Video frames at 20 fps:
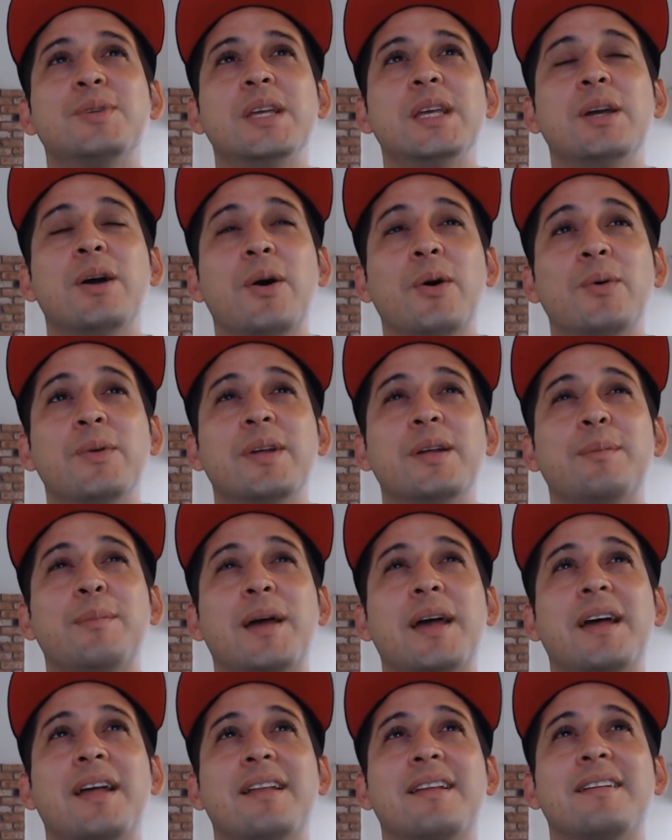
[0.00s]
Oden,
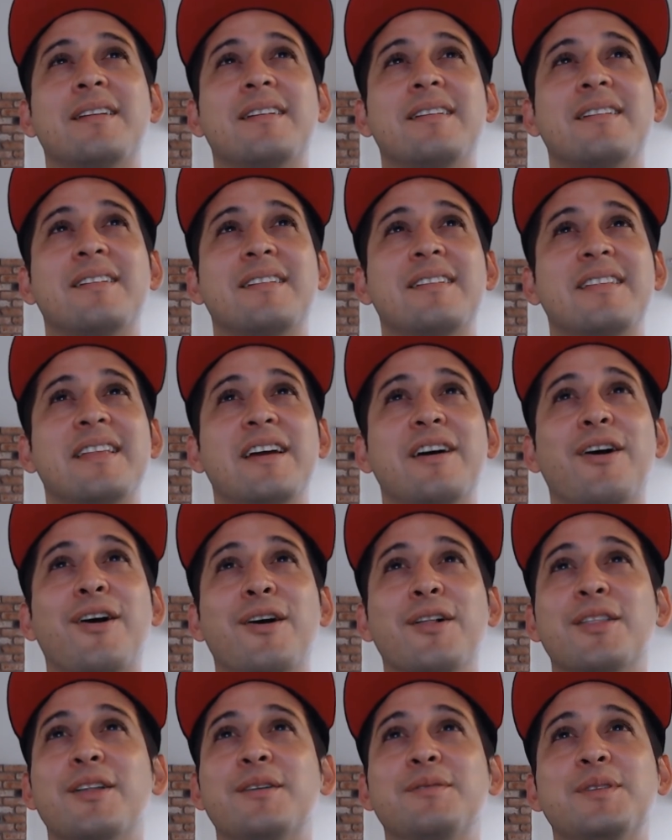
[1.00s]
man. They
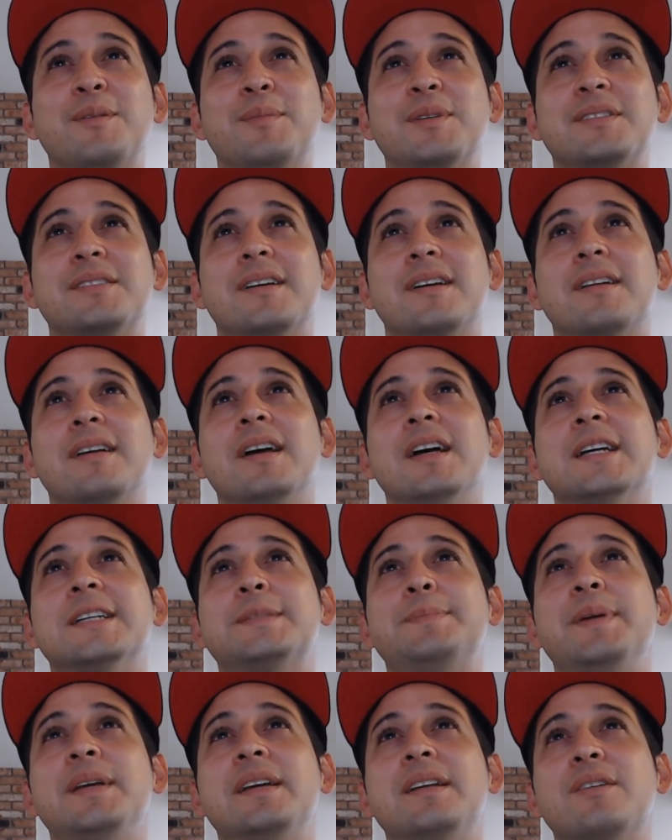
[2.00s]
all loved them, I said.
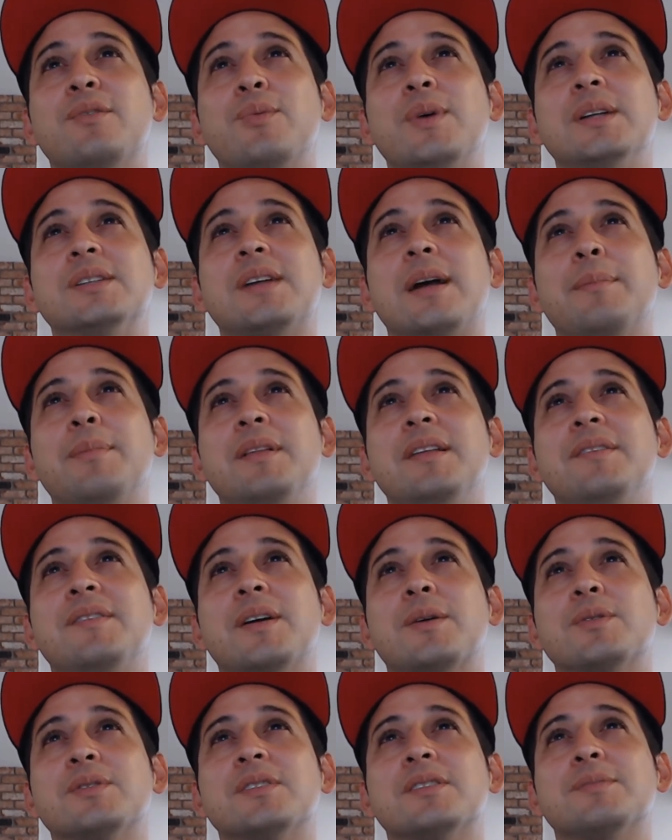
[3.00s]
Speaking of which, I believe
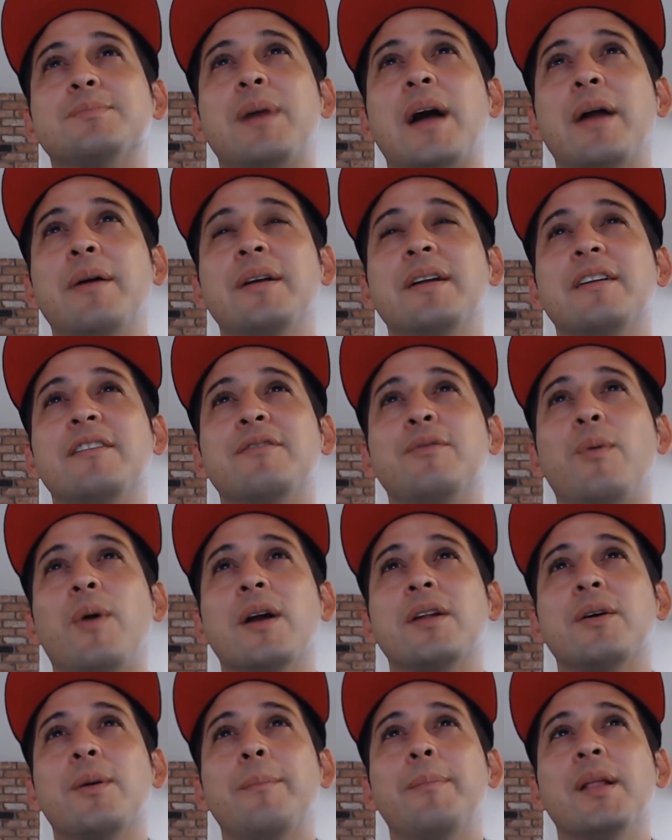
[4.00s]
there was a pirate of
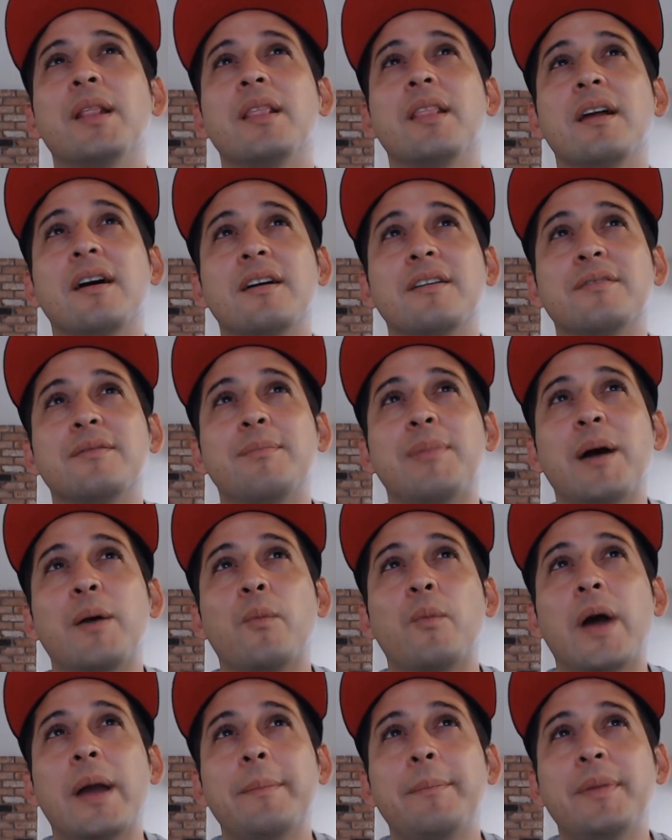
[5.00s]
Wano beloved by
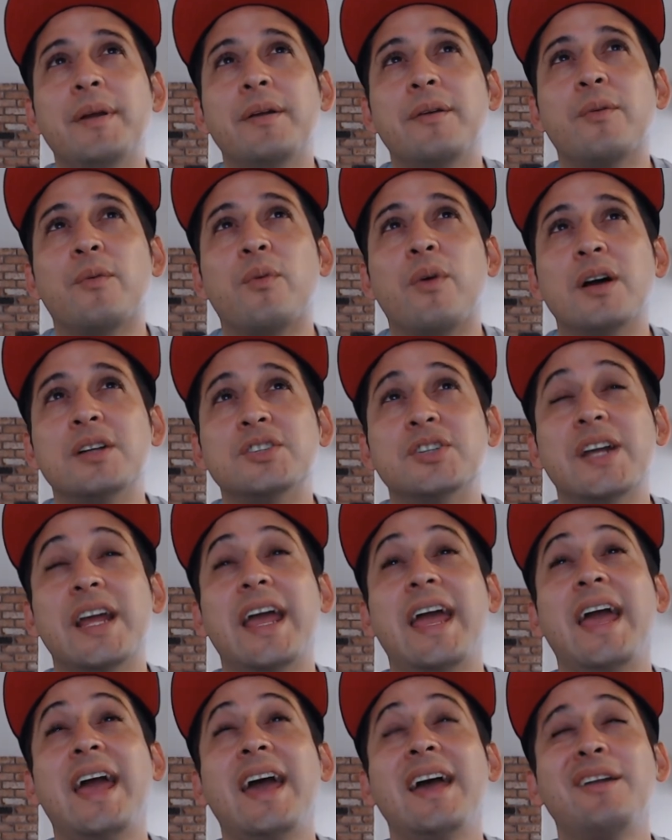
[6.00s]
Whitebeard, Roger,
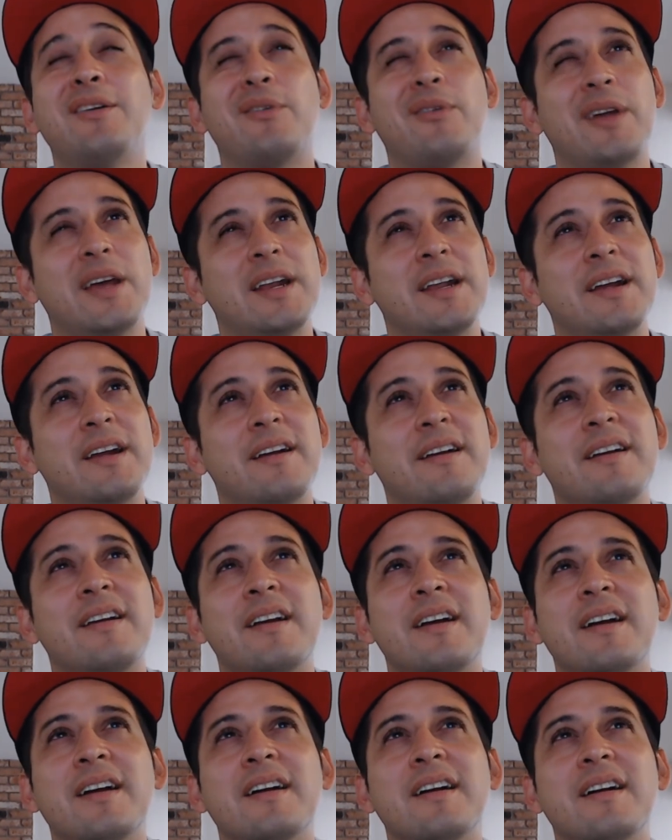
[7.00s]
and Redhair.
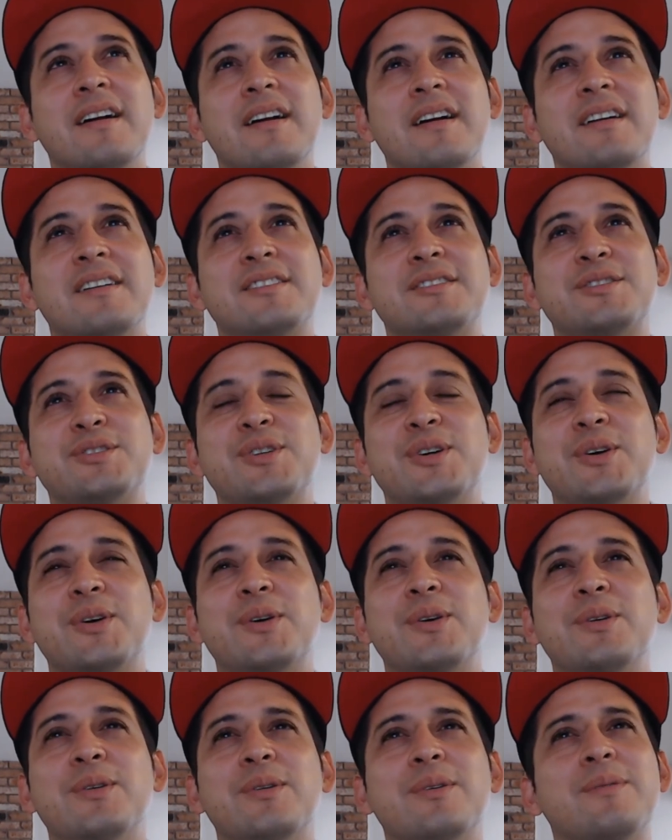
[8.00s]

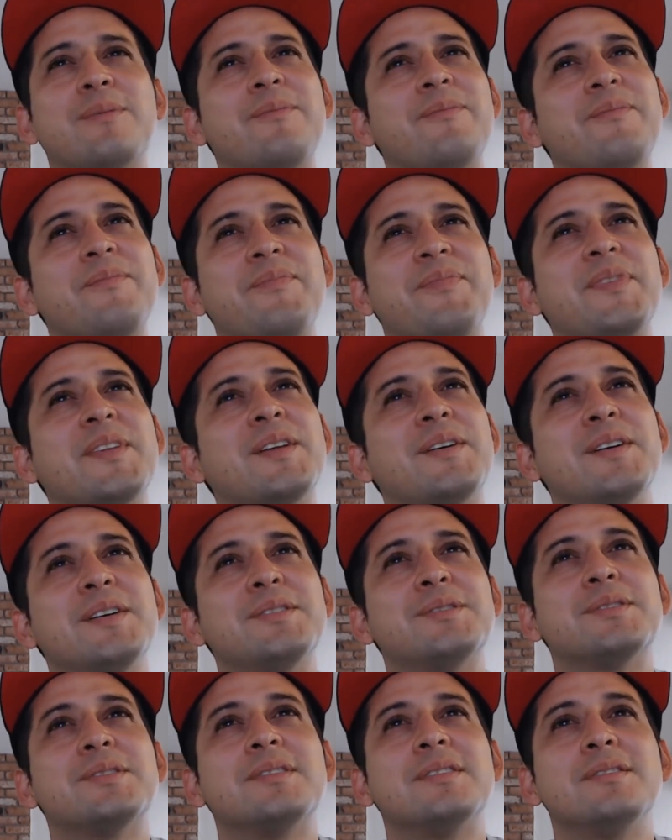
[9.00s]
So, No,
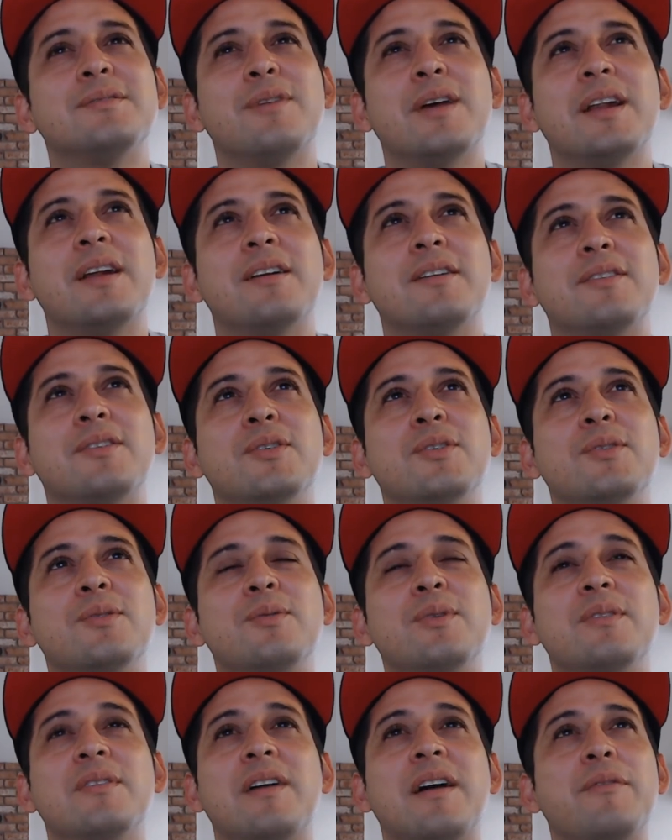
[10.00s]
interesting. Red hair
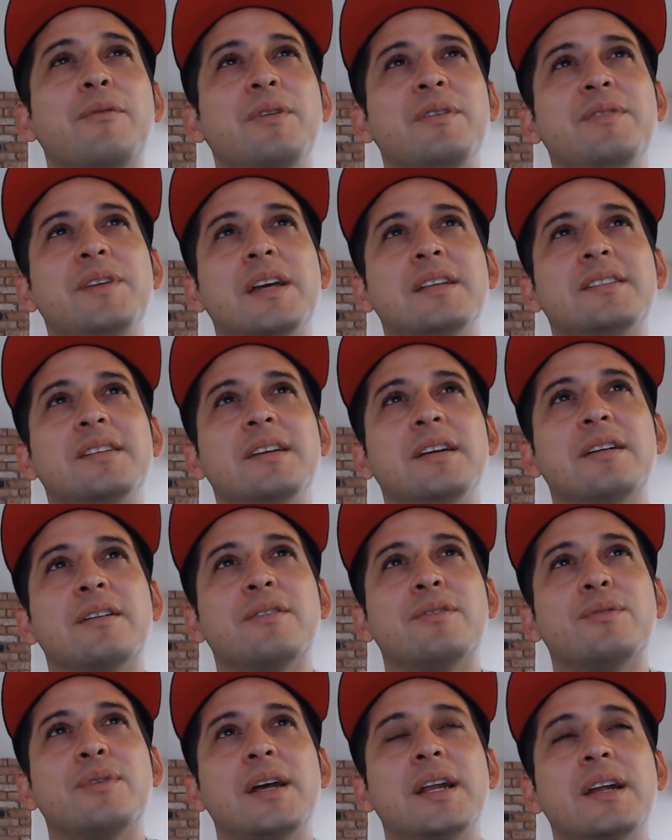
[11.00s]
too. We've yet to
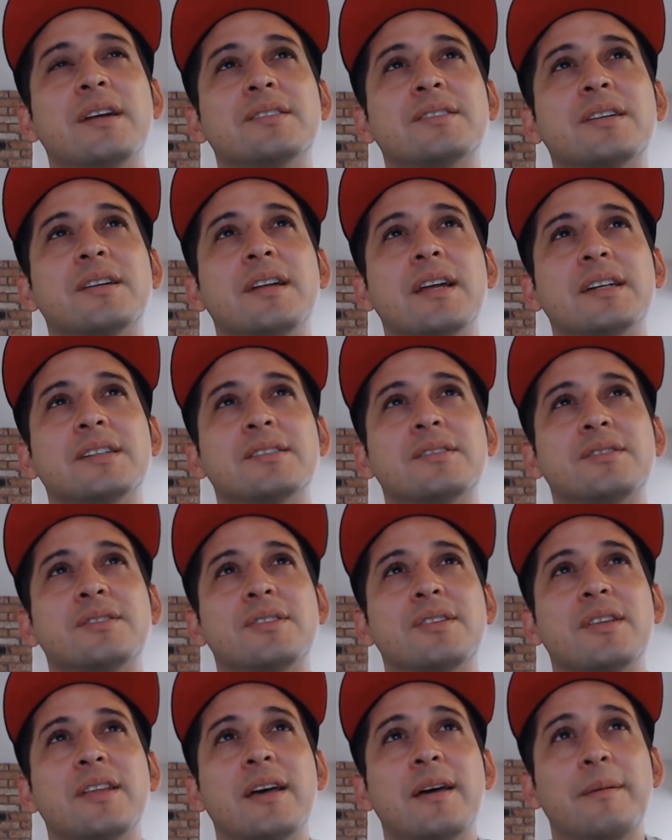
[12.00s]
hear Red hair's connection to
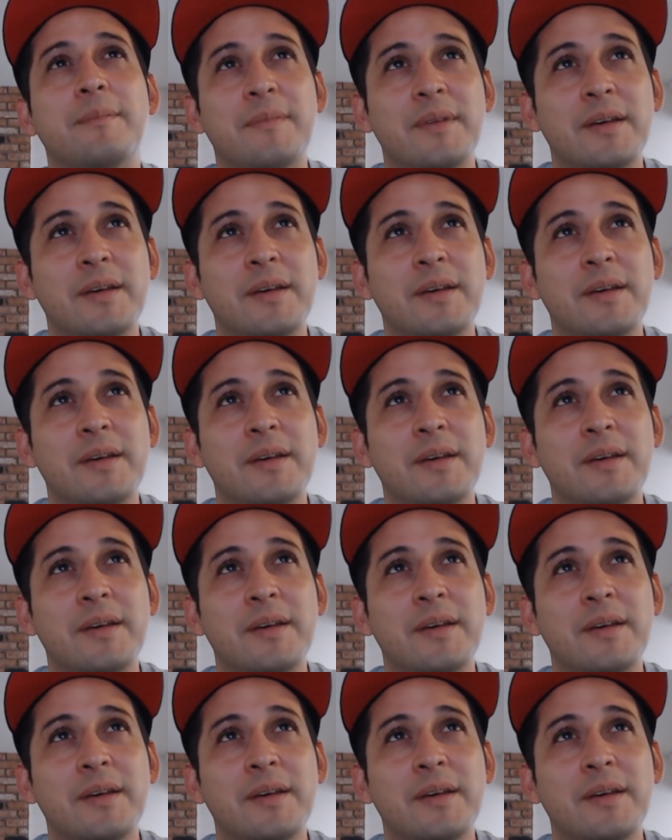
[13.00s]
them.